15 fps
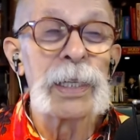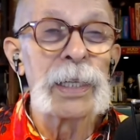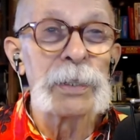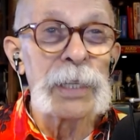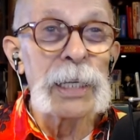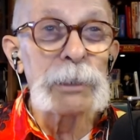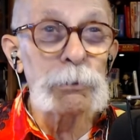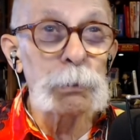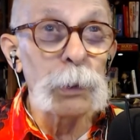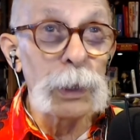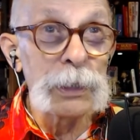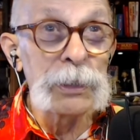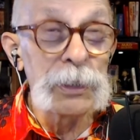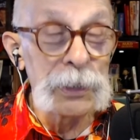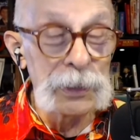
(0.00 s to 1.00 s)
that's why
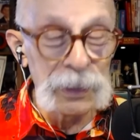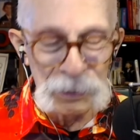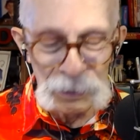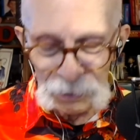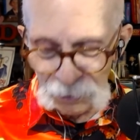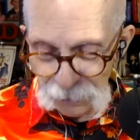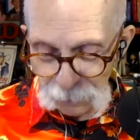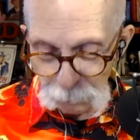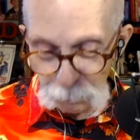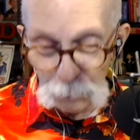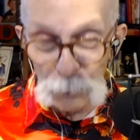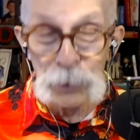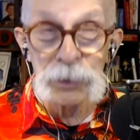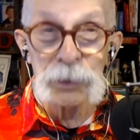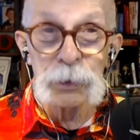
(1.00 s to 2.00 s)
you didn't see it.
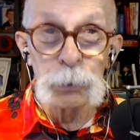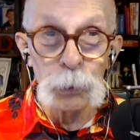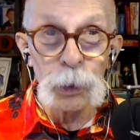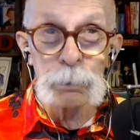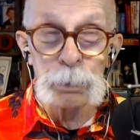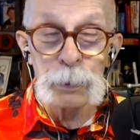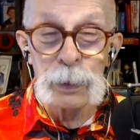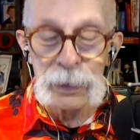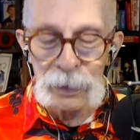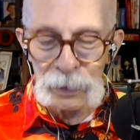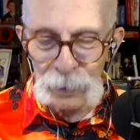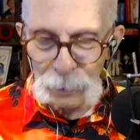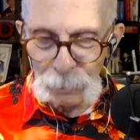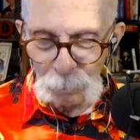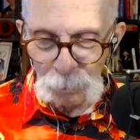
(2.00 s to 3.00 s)
Because to walk by
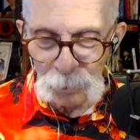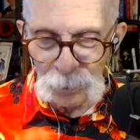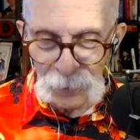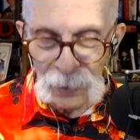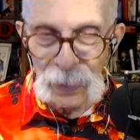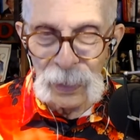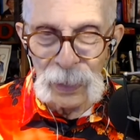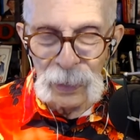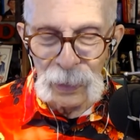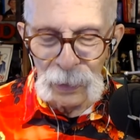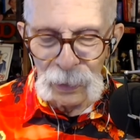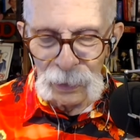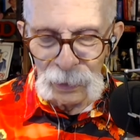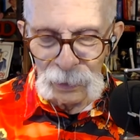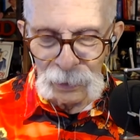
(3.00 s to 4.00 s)

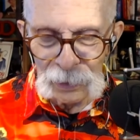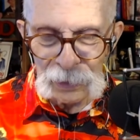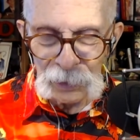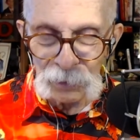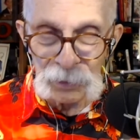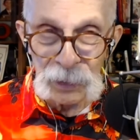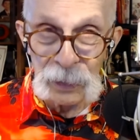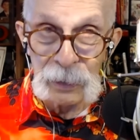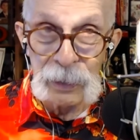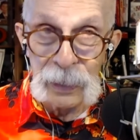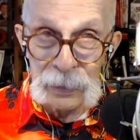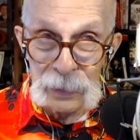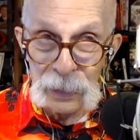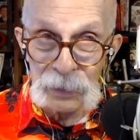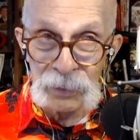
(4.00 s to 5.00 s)
Lincoln Center
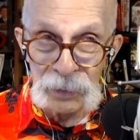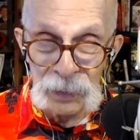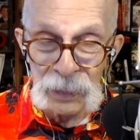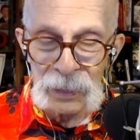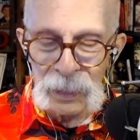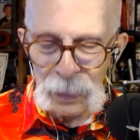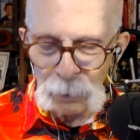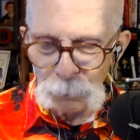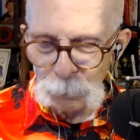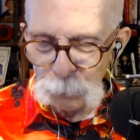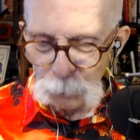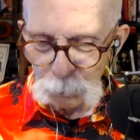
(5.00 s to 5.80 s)
and not see a 10-foot